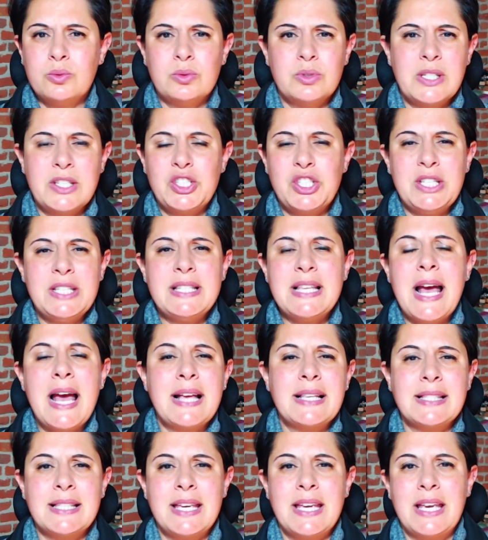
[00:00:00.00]
She's
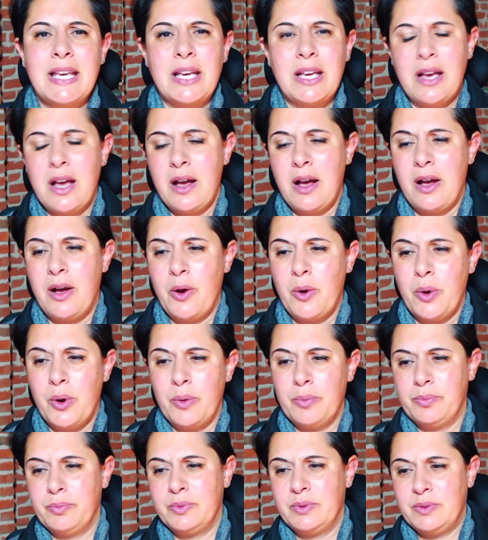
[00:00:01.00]
asking,
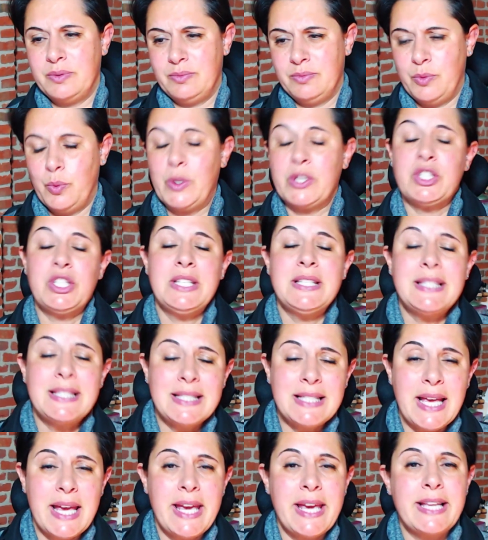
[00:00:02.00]
she's
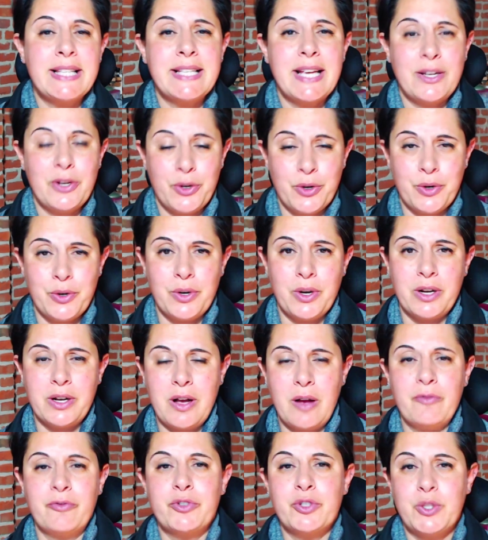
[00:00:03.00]
saying that her
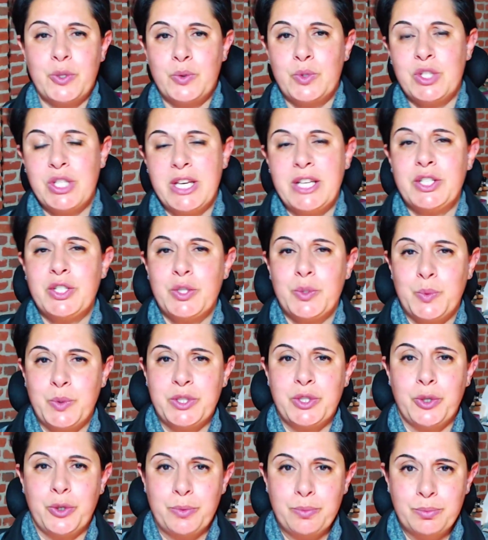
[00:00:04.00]
comfort zone changes with
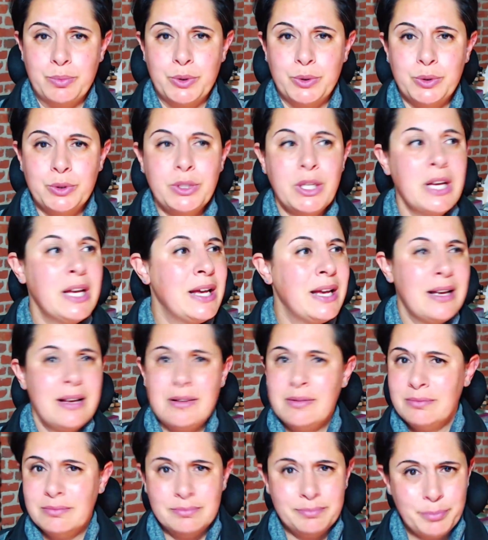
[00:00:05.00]
her mood.
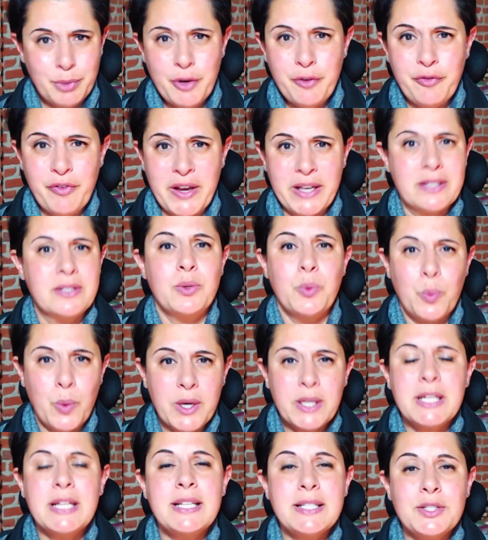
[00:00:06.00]
Perfect.
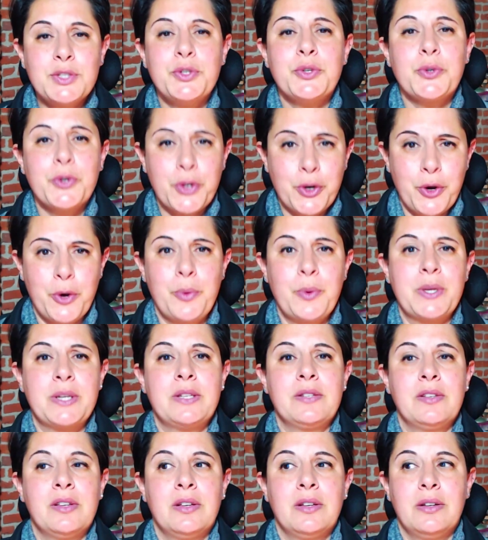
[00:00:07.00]
What is your
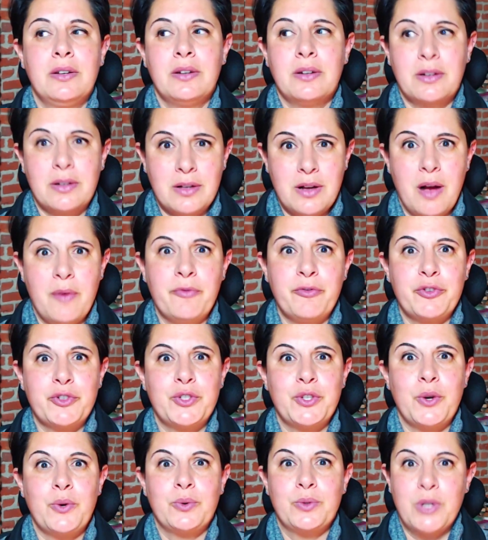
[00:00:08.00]
current comfort
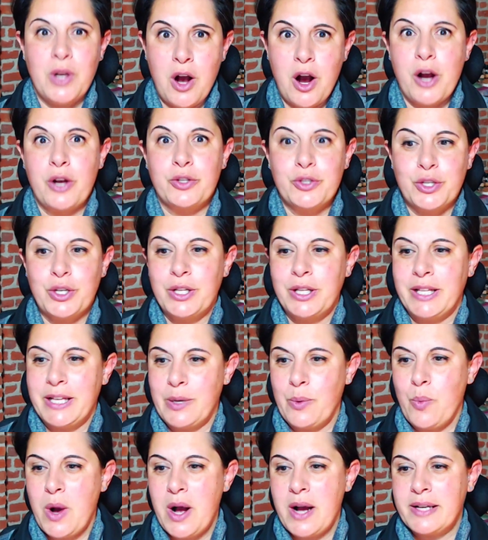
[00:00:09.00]
zone art
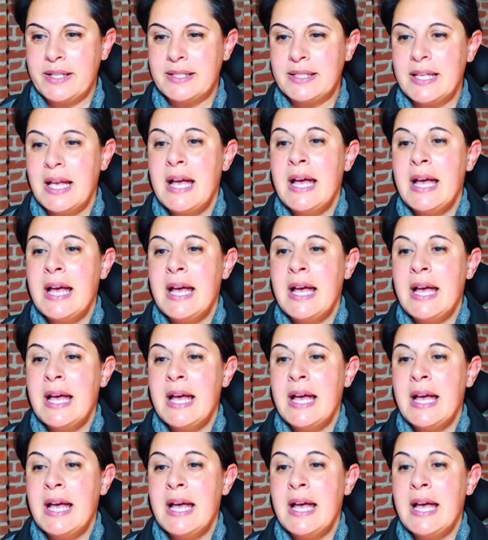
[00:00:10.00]
journaling wise?